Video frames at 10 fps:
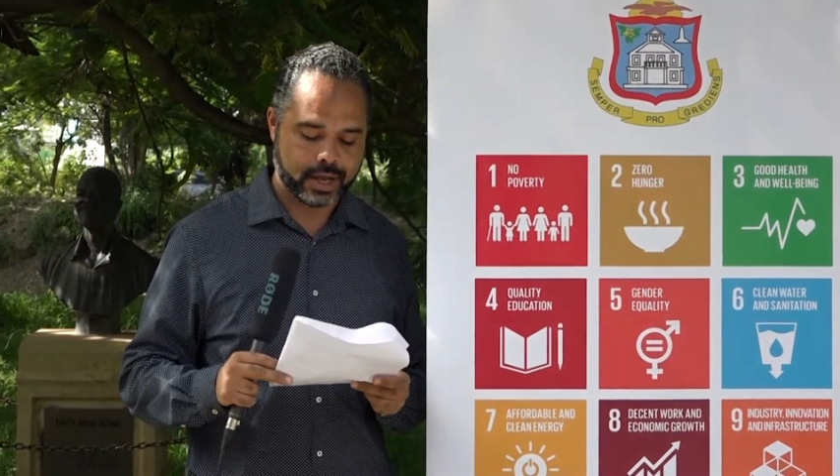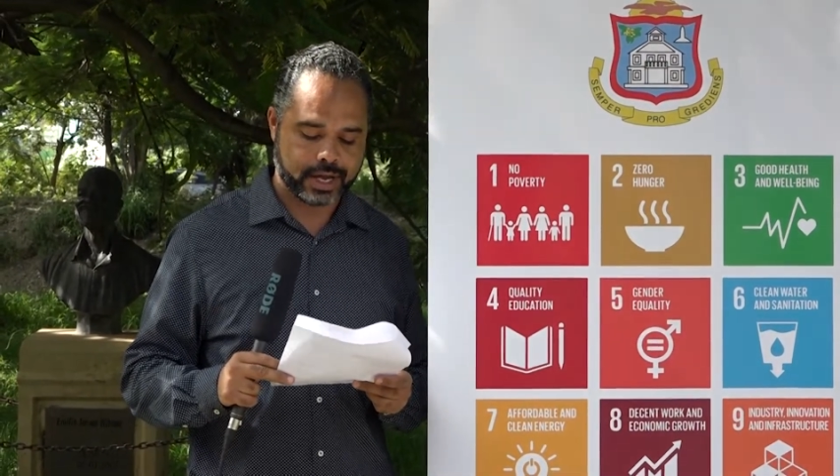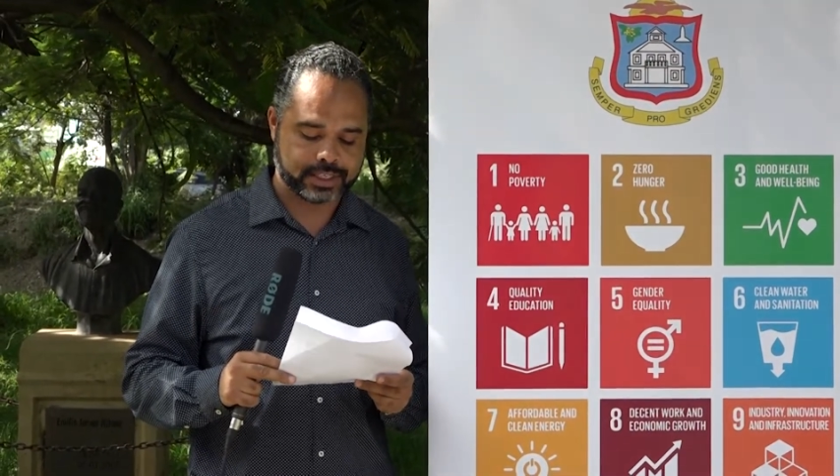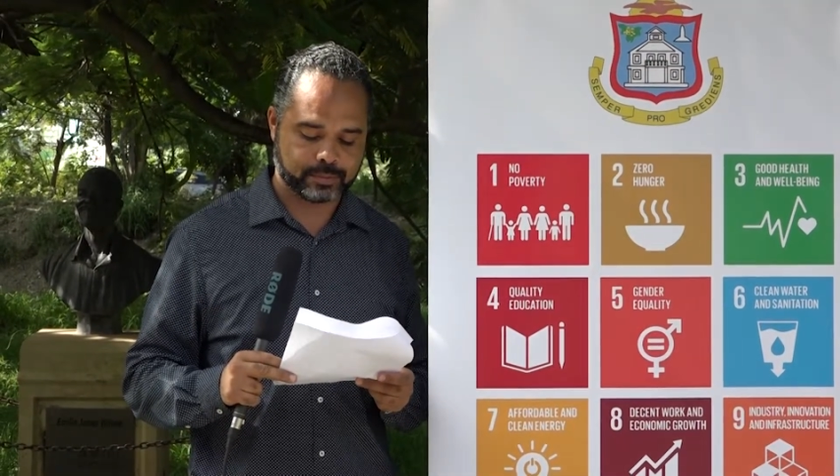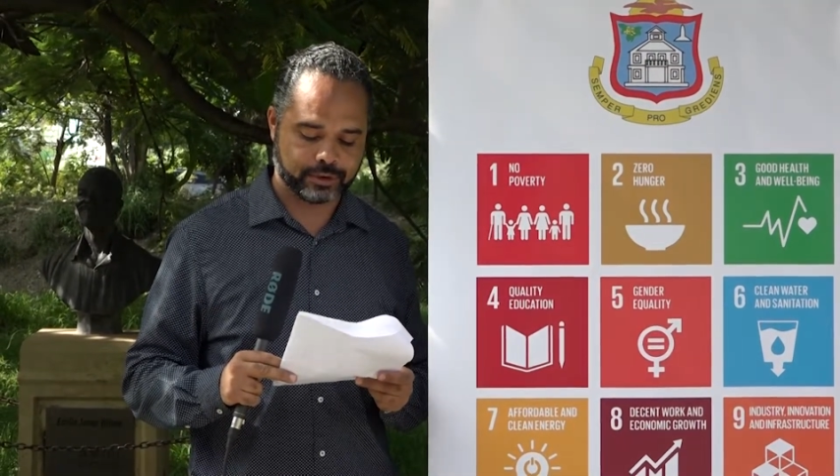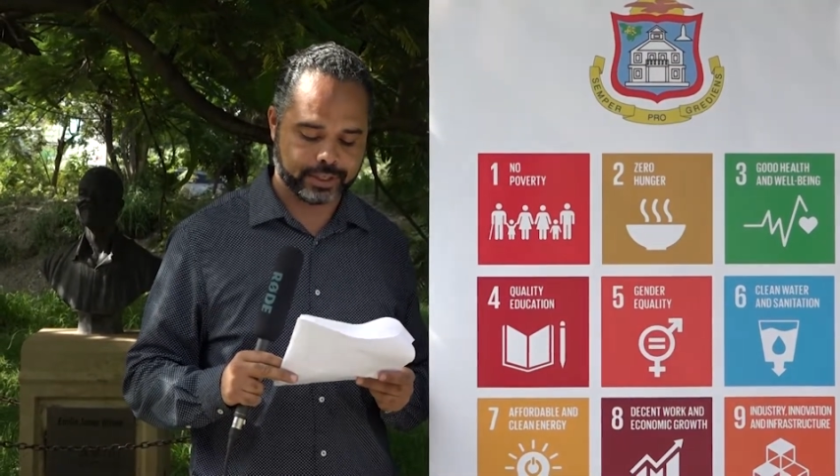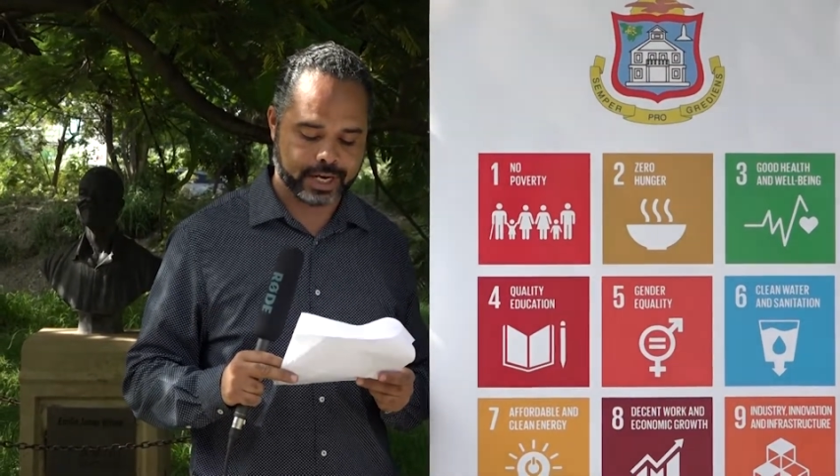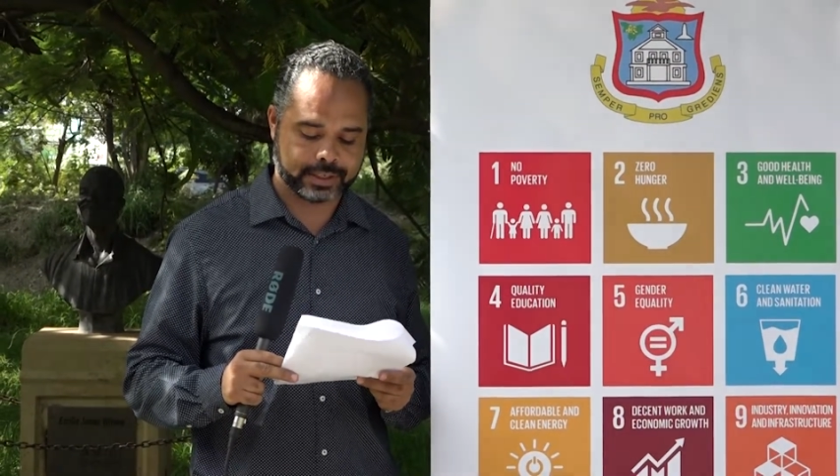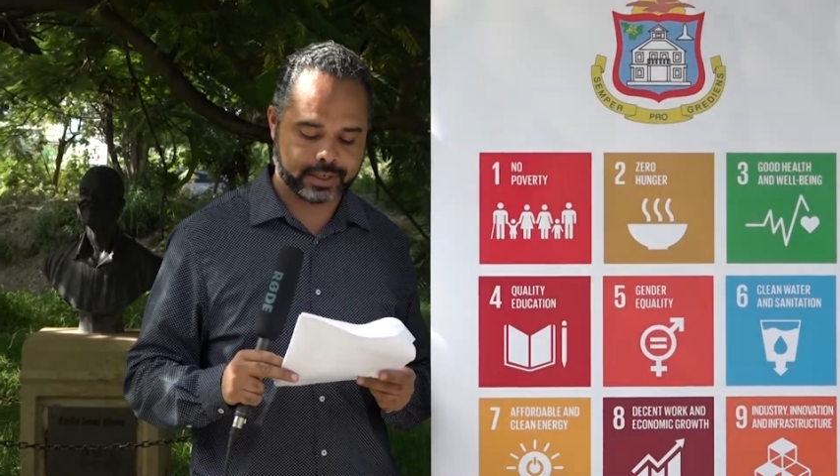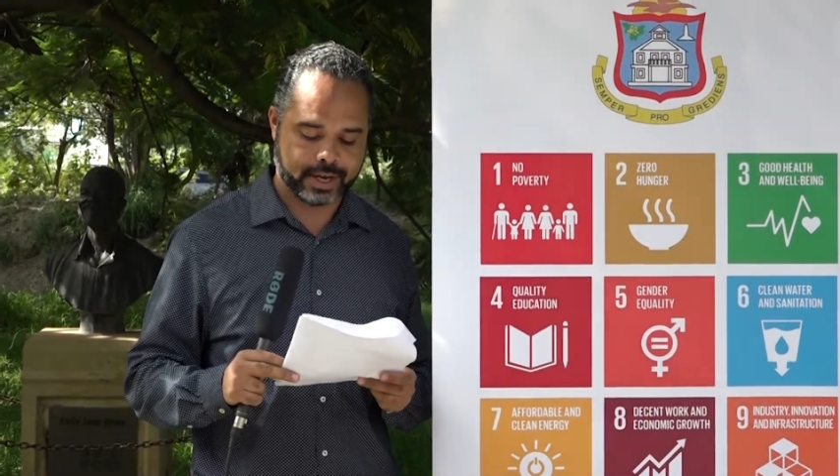as a
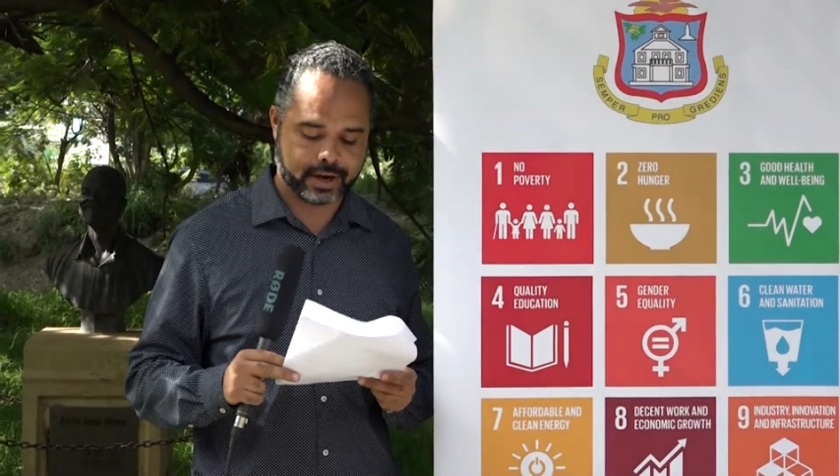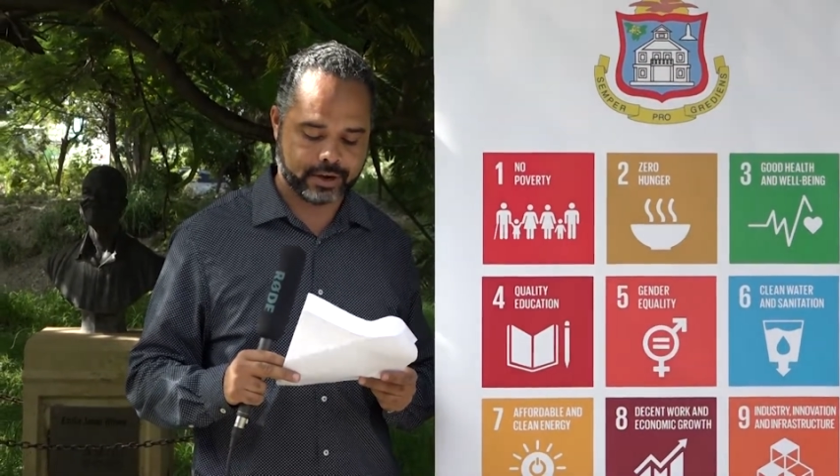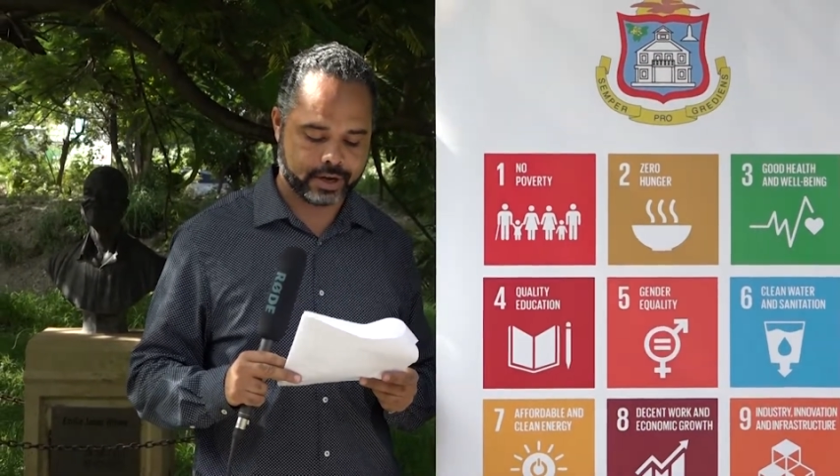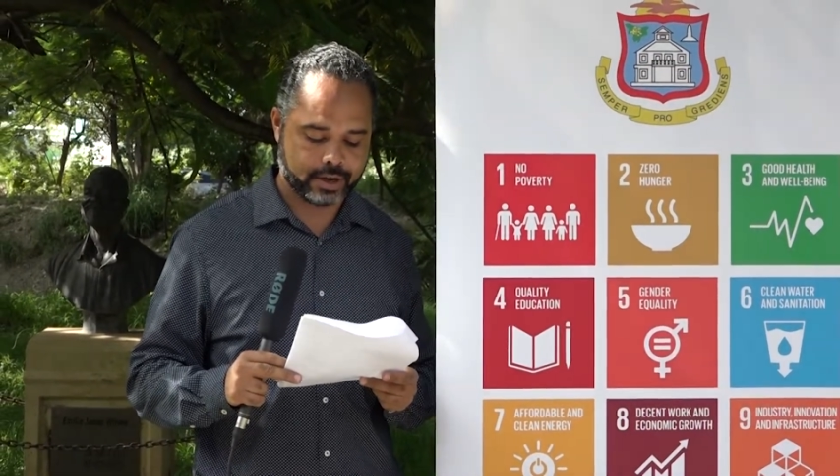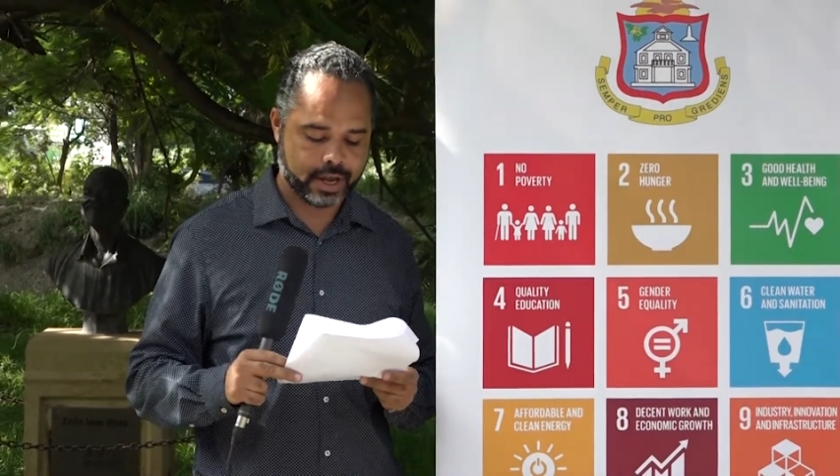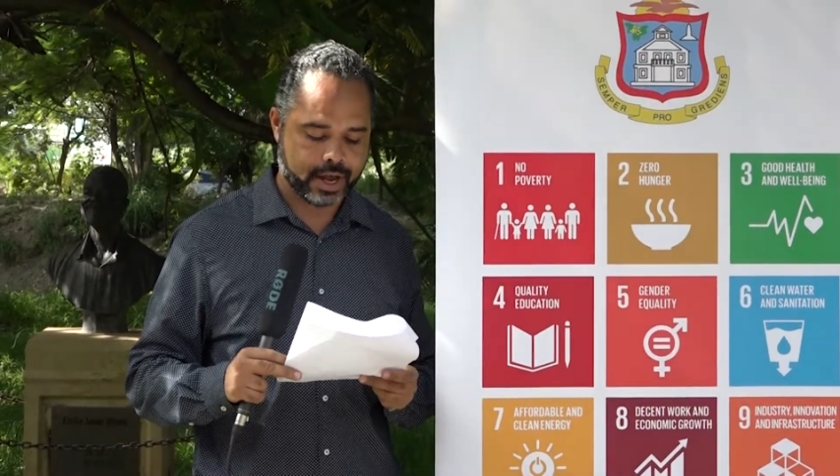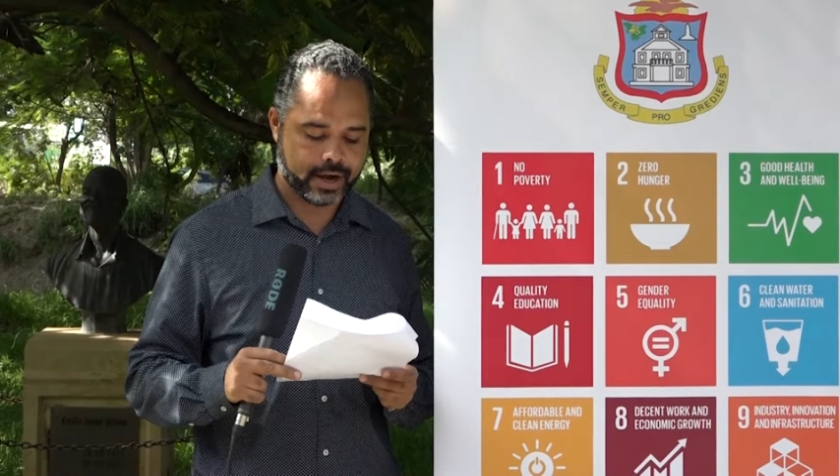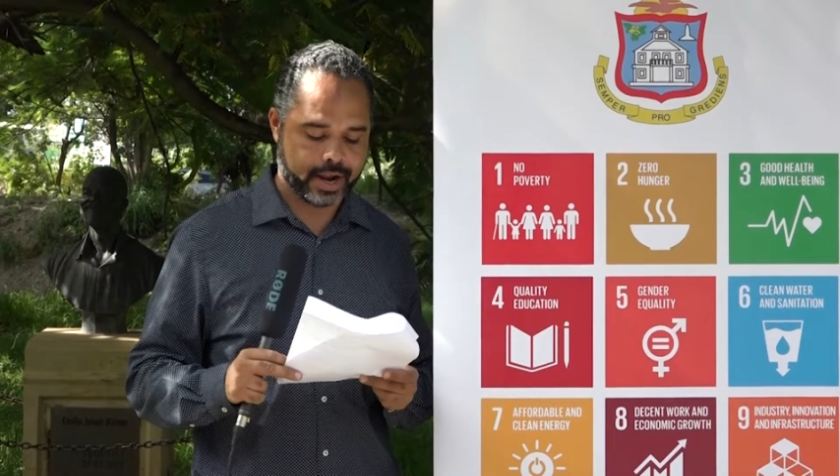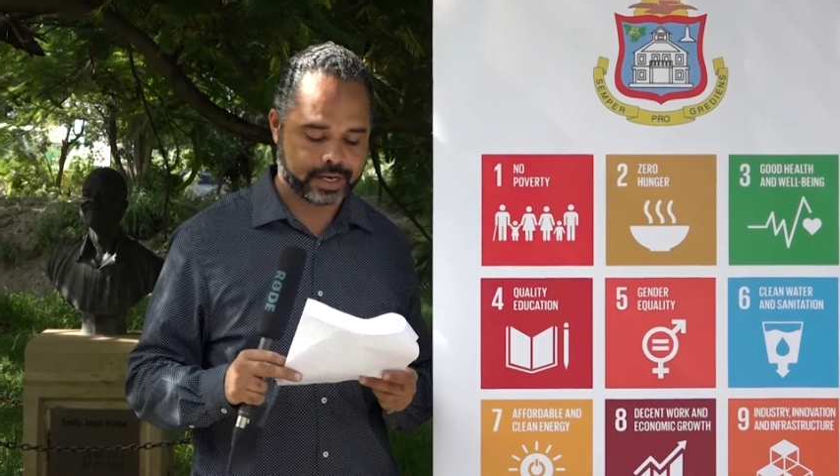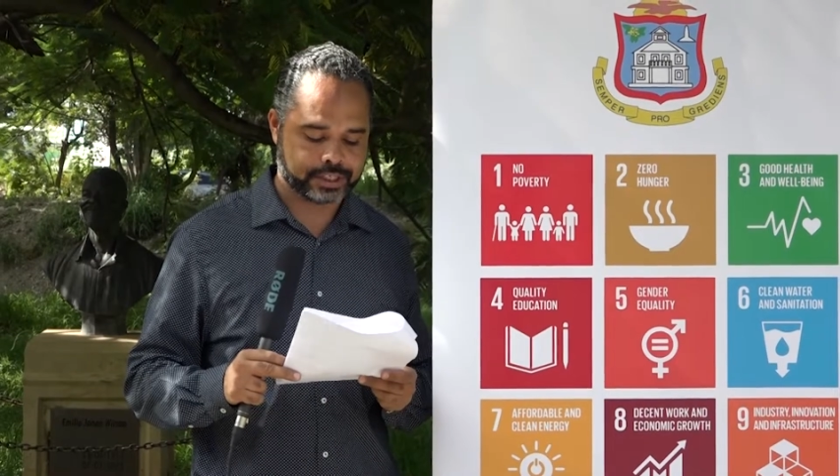protected area
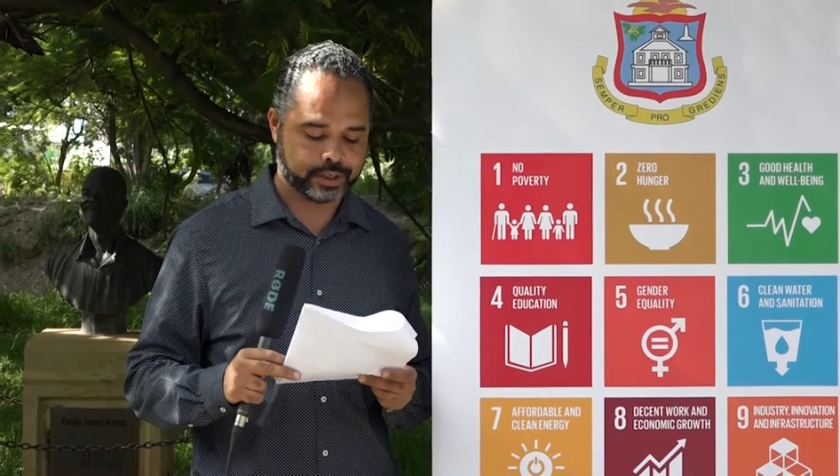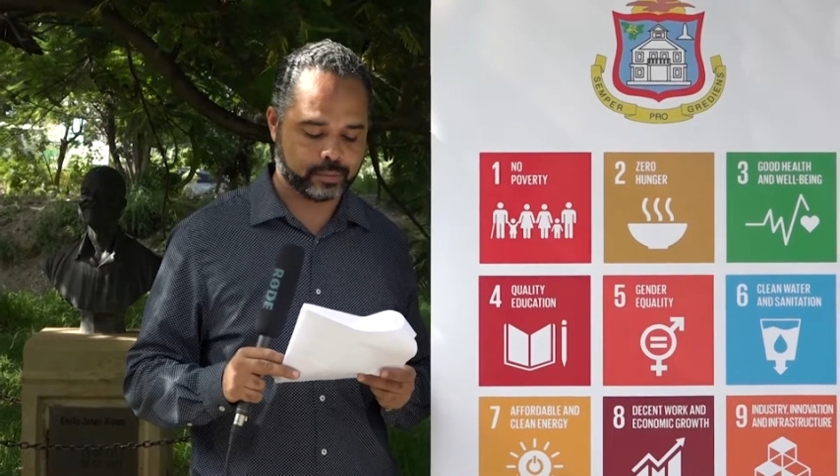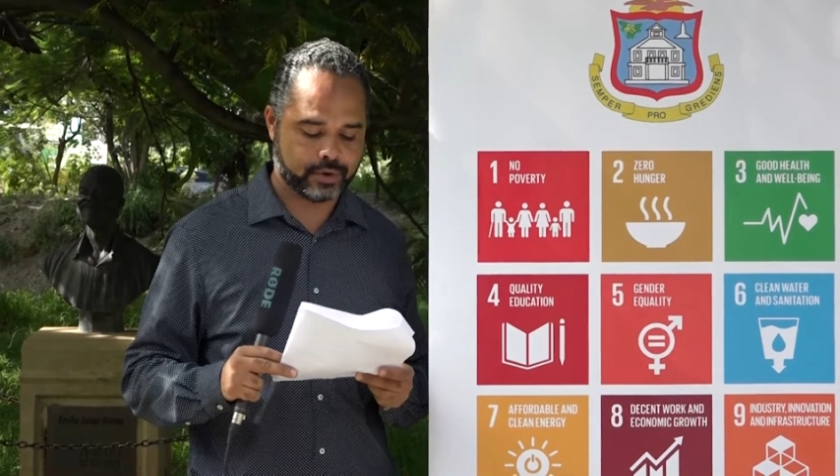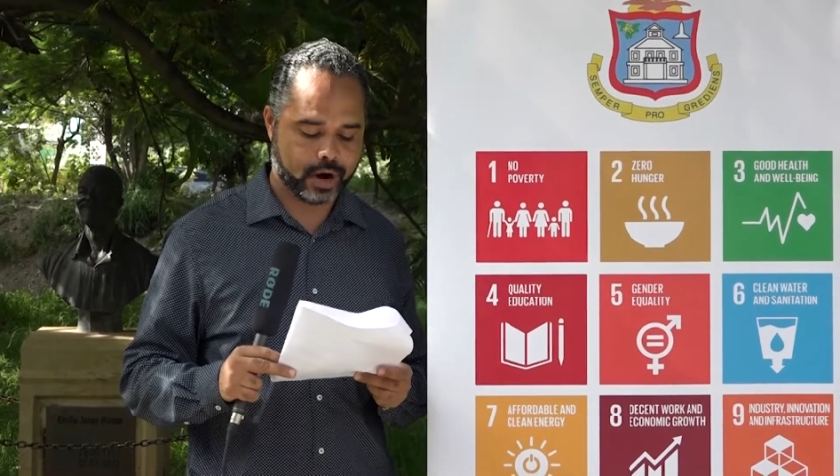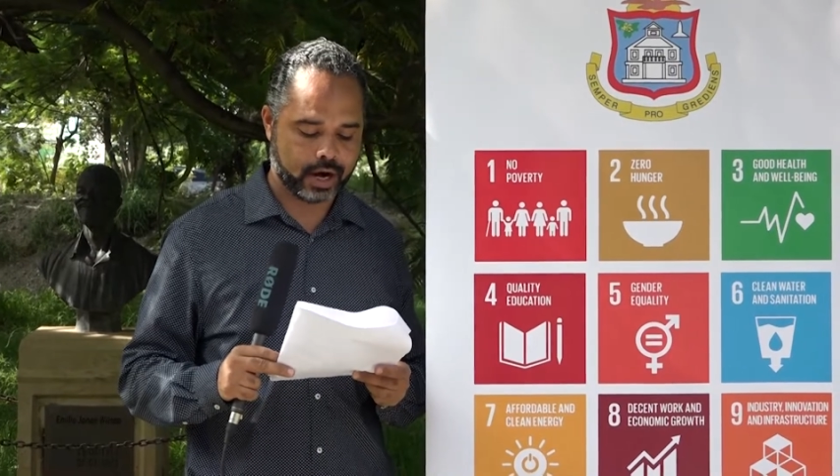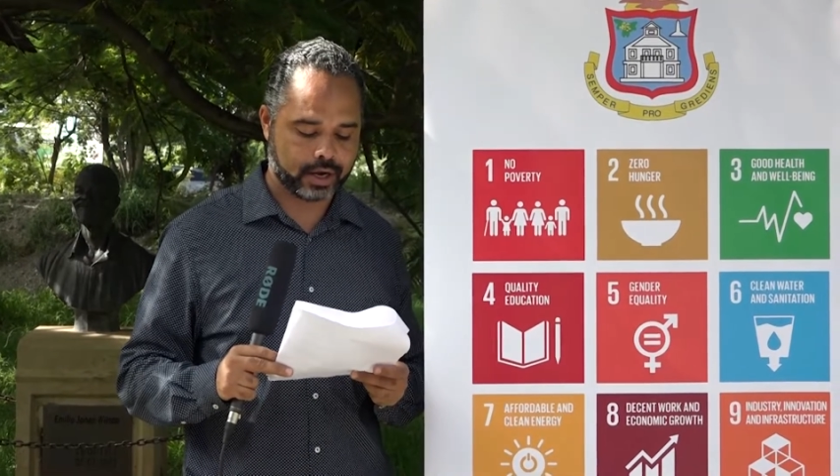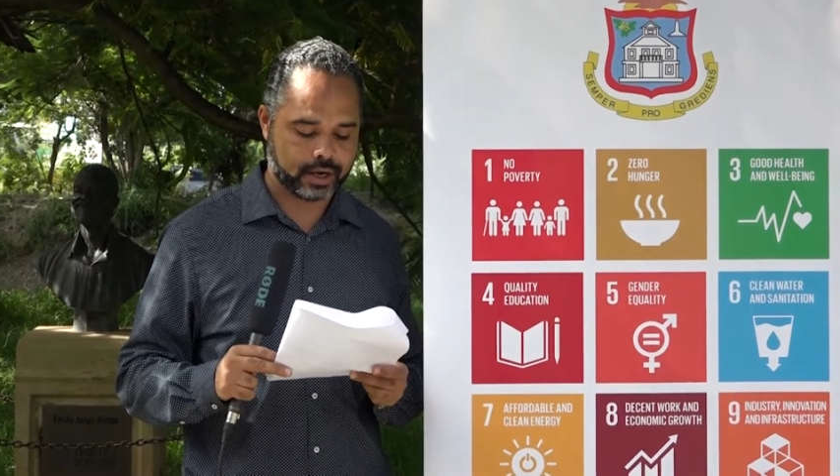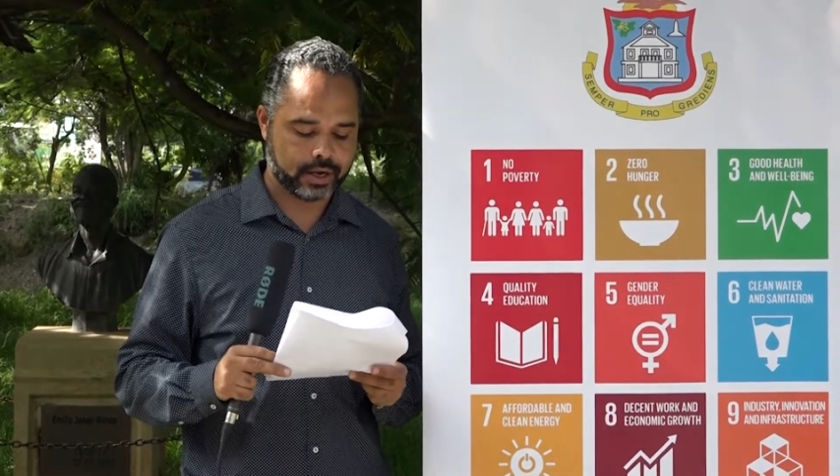and national park.